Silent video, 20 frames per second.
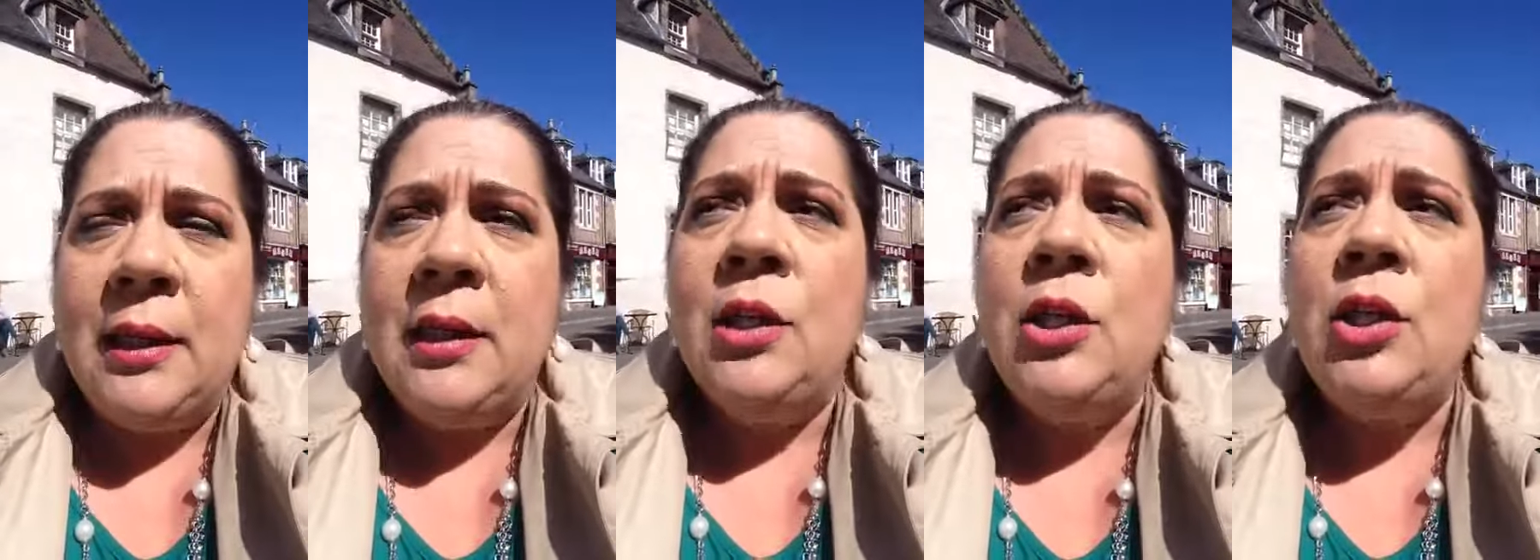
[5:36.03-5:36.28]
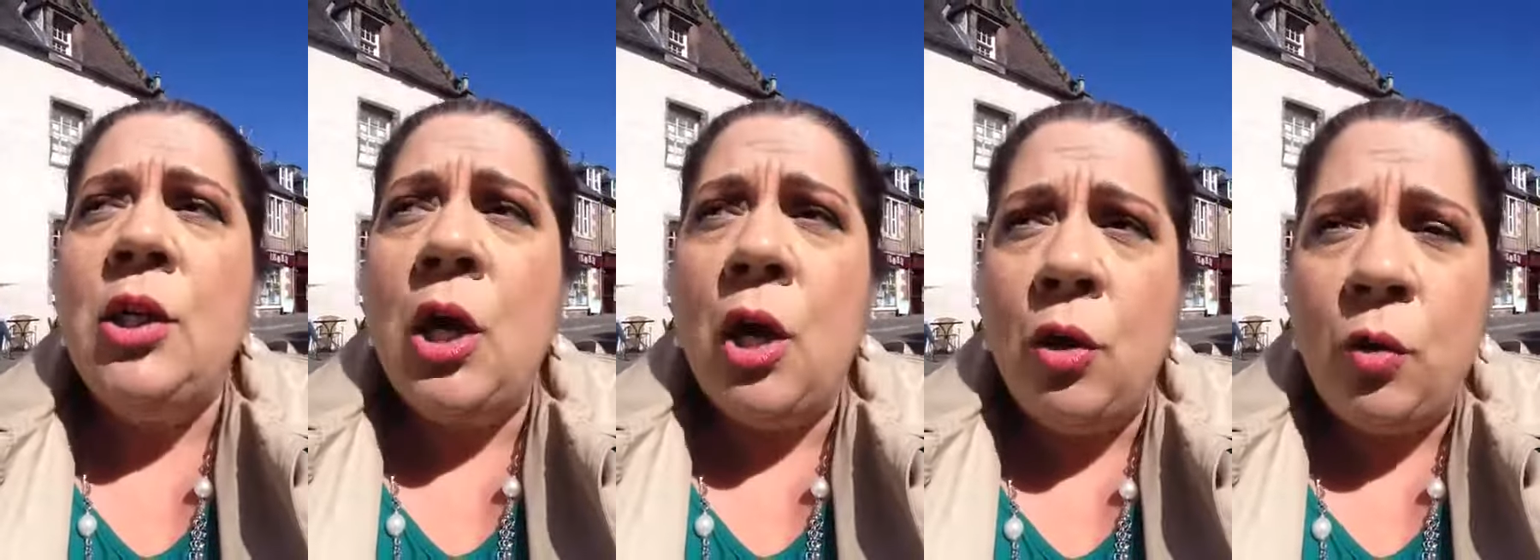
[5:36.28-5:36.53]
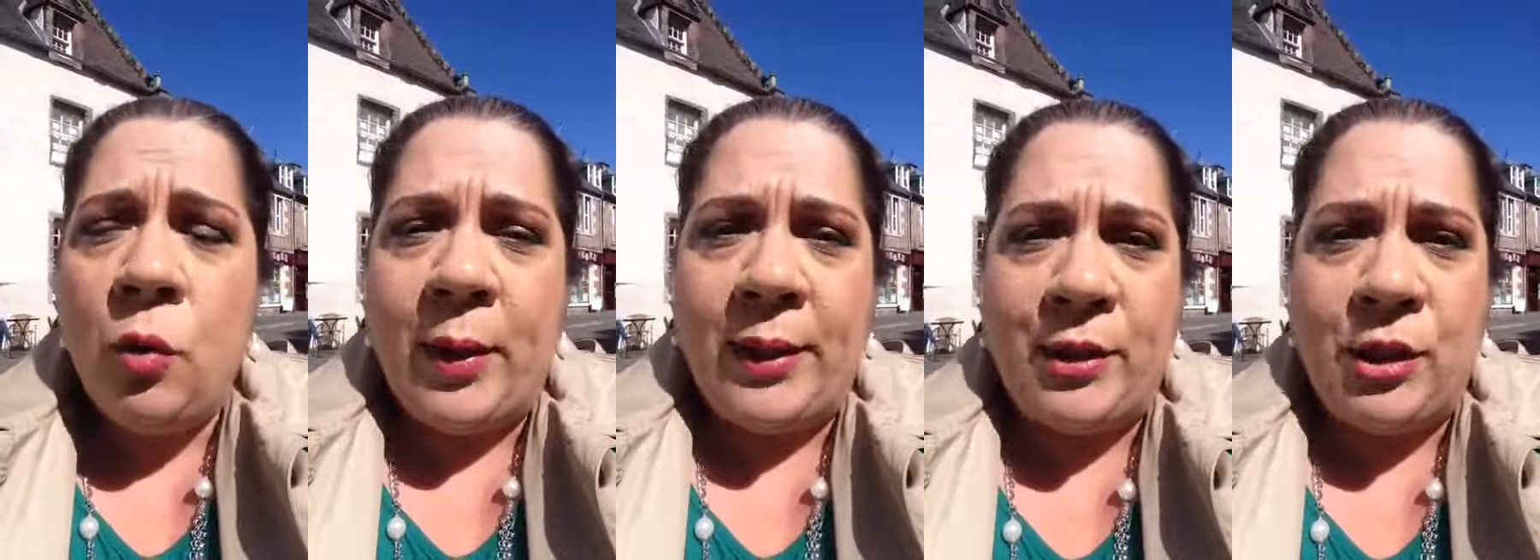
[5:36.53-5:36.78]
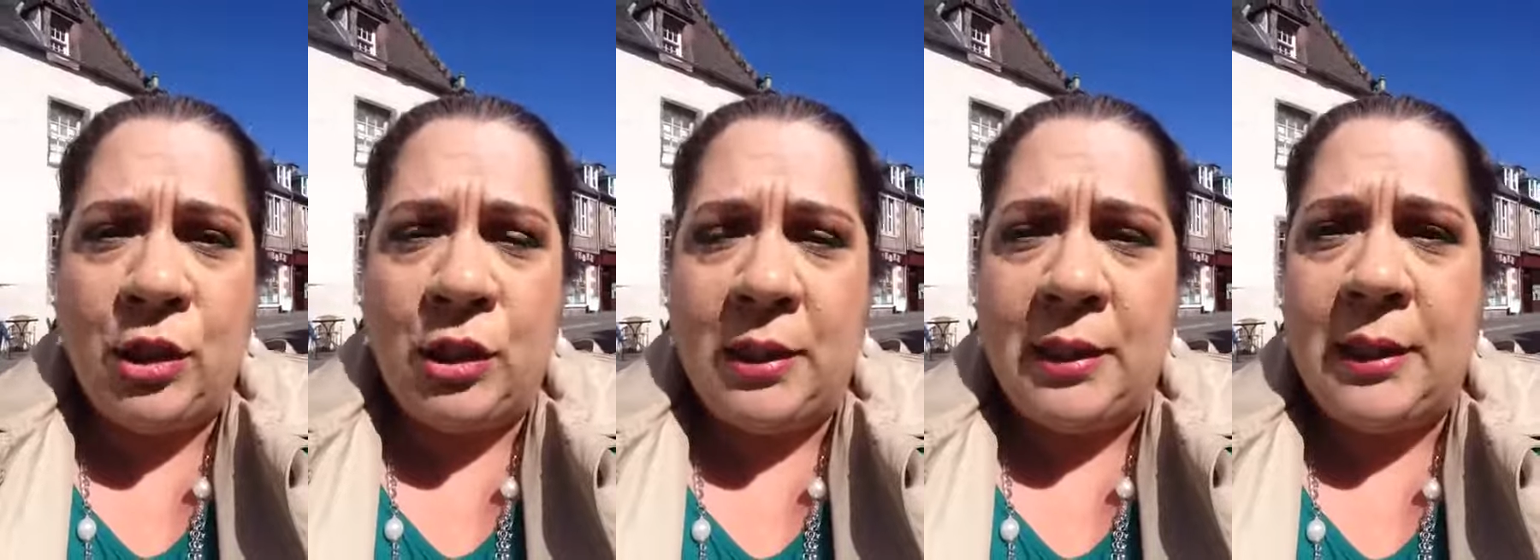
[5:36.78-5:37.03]
no
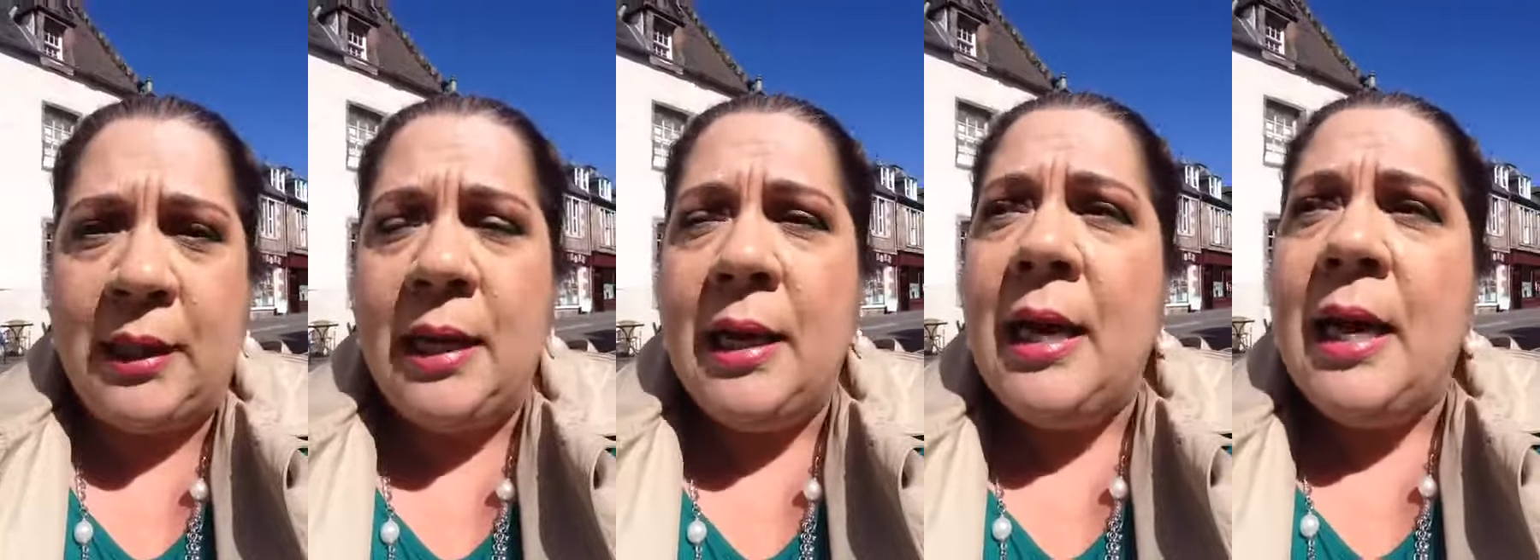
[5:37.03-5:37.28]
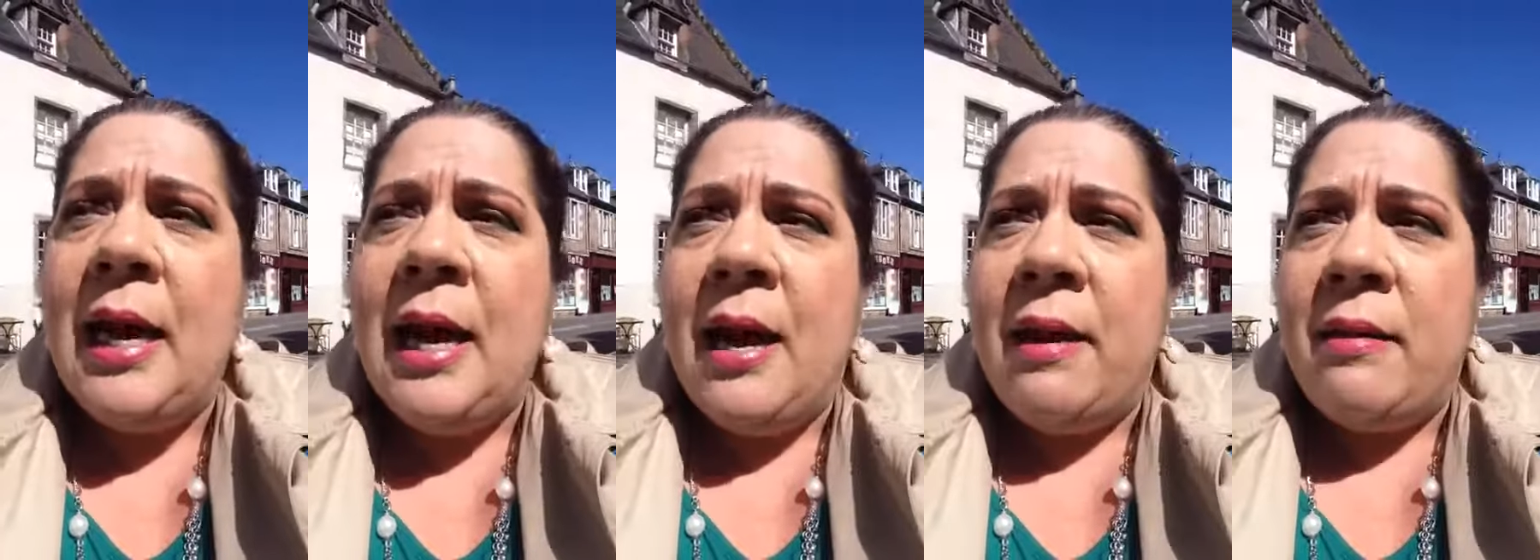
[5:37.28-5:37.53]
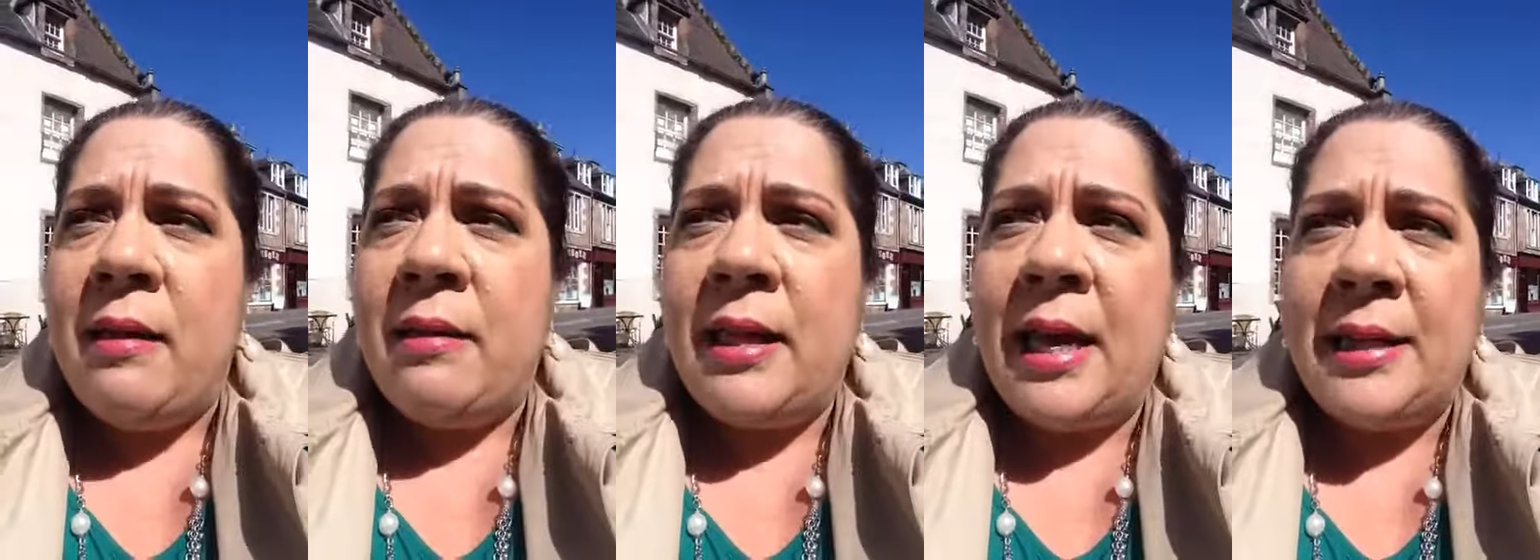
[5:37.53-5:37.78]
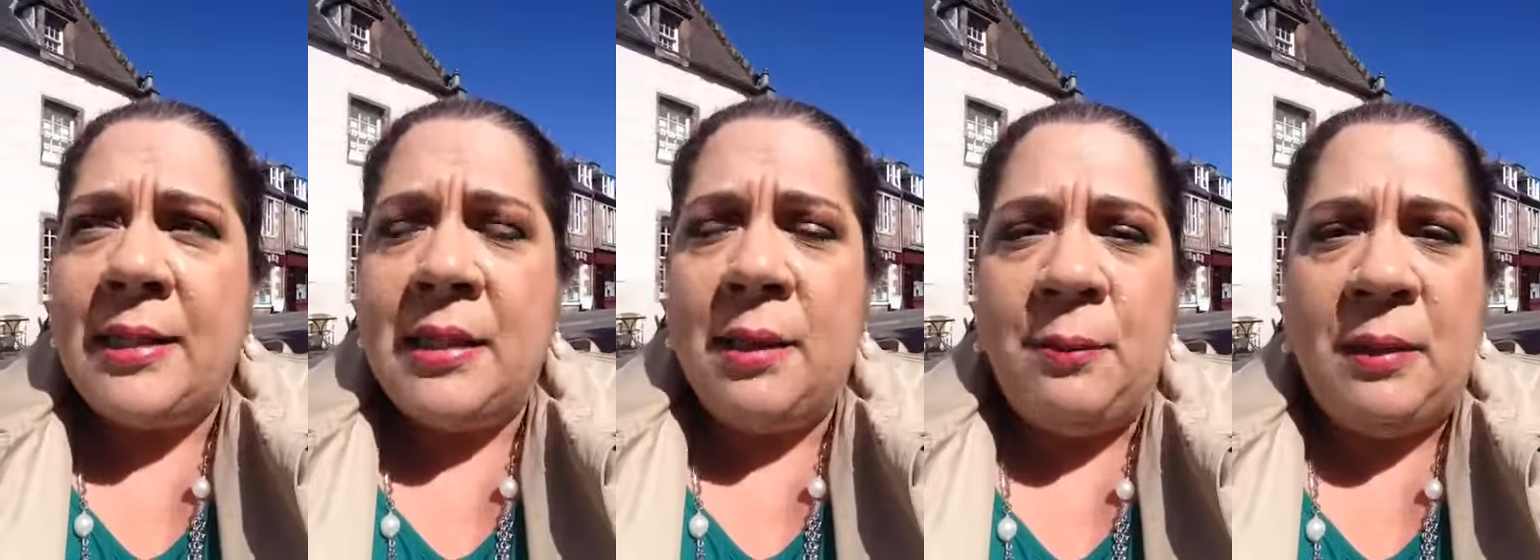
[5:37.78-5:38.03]
question that
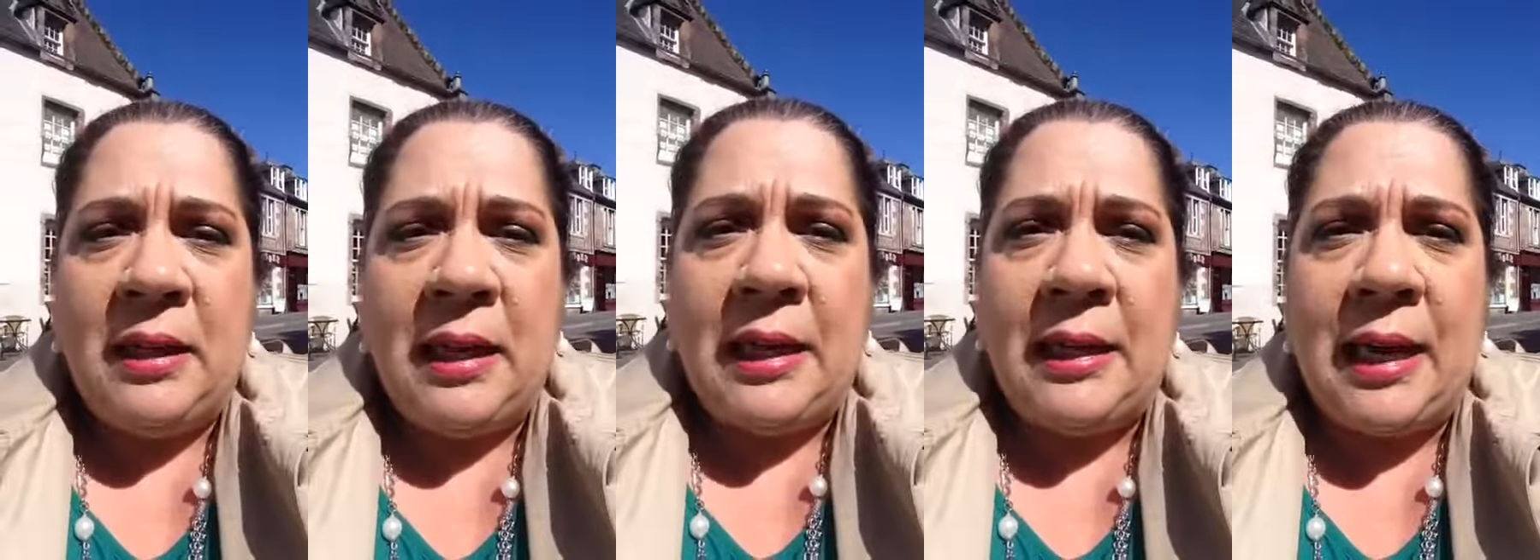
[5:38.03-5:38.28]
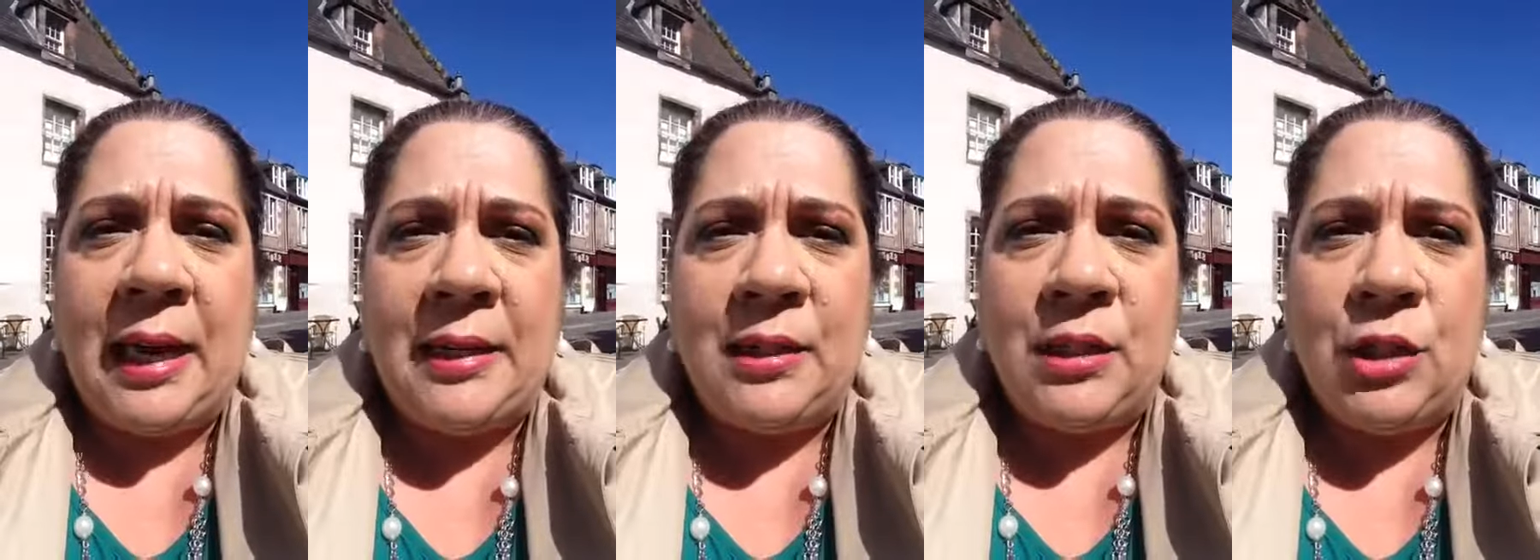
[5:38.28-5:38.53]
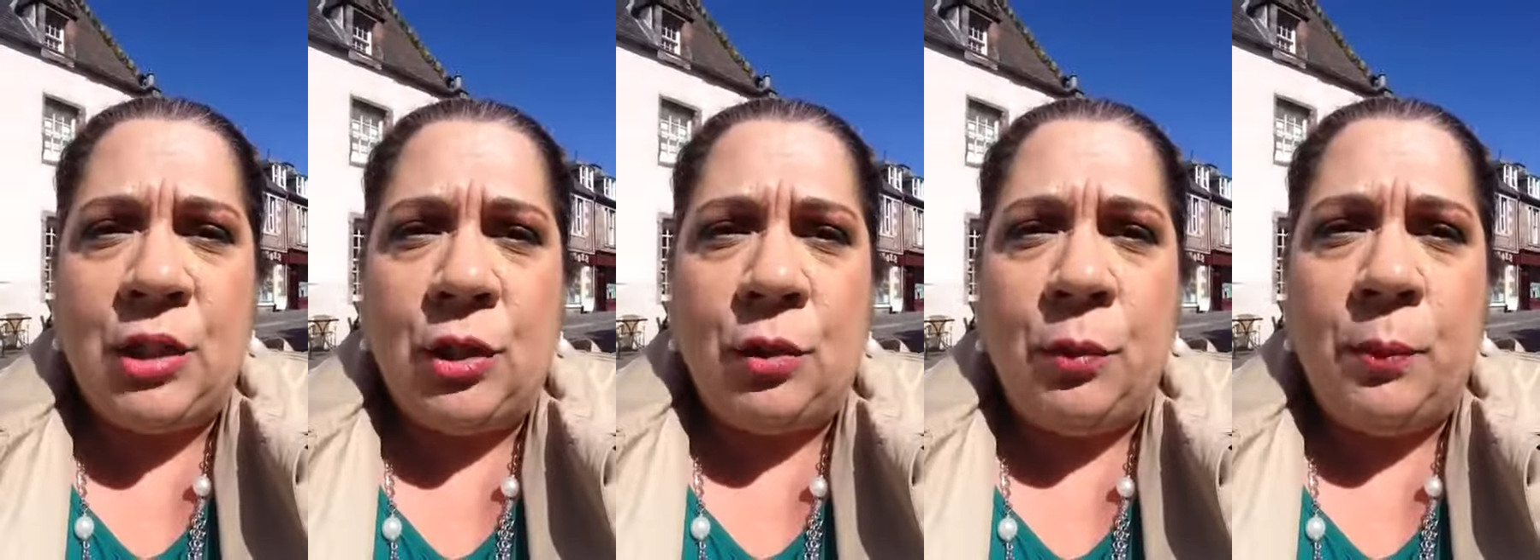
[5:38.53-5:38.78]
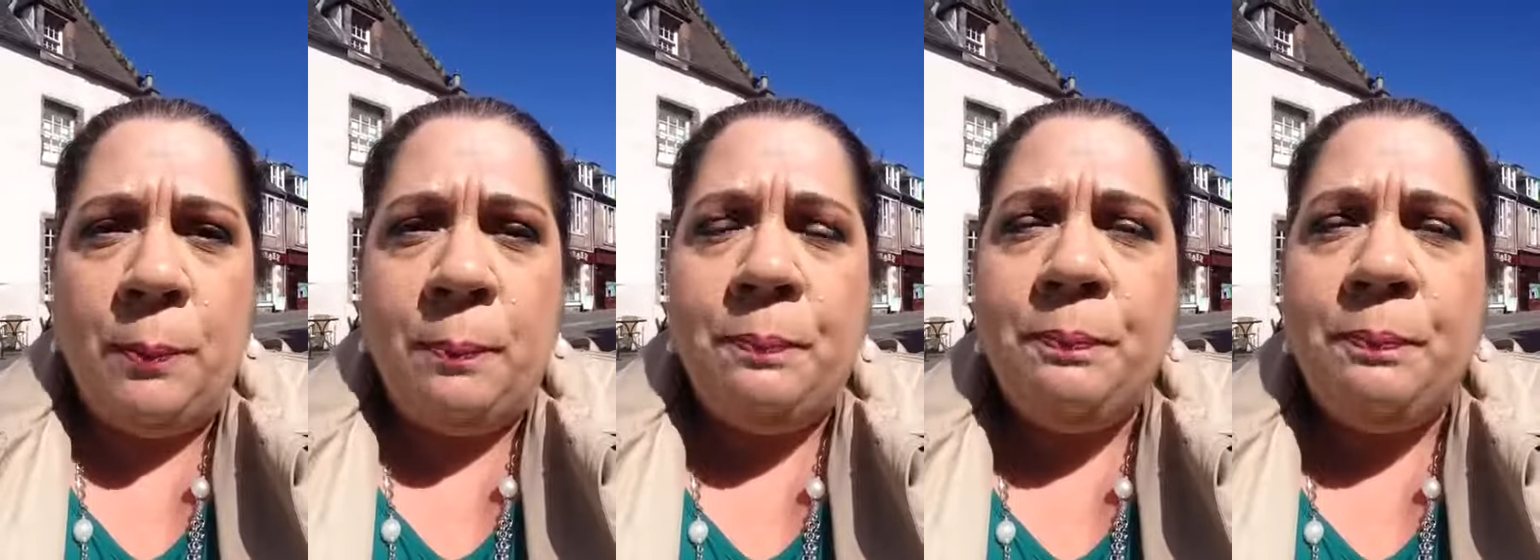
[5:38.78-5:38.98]
that's something I'd like to do.